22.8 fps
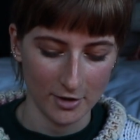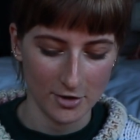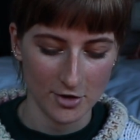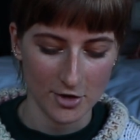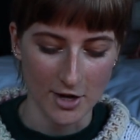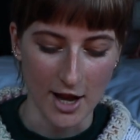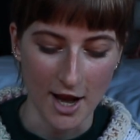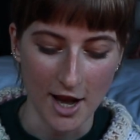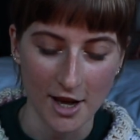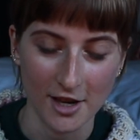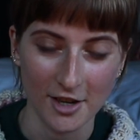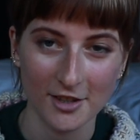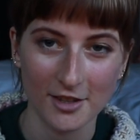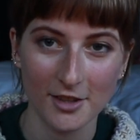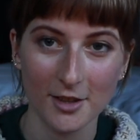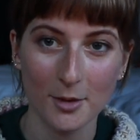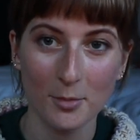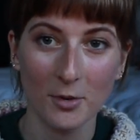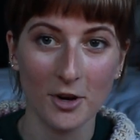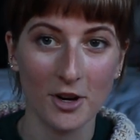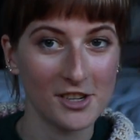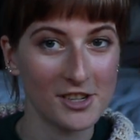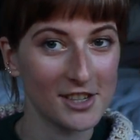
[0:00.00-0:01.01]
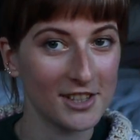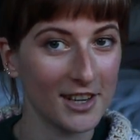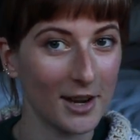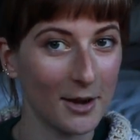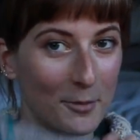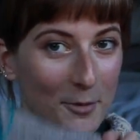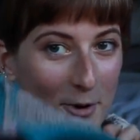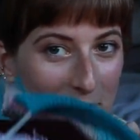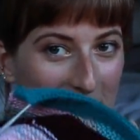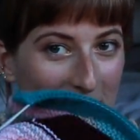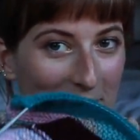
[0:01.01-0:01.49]
changed the project
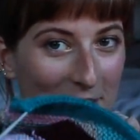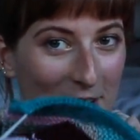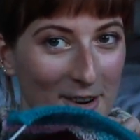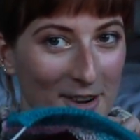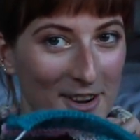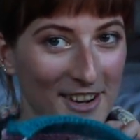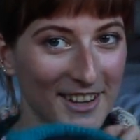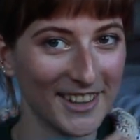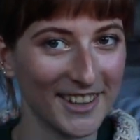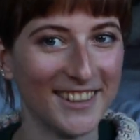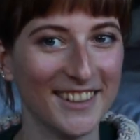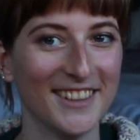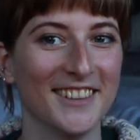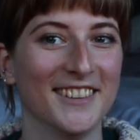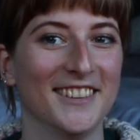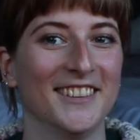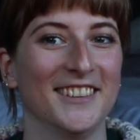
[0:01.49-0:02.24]
I'm working on,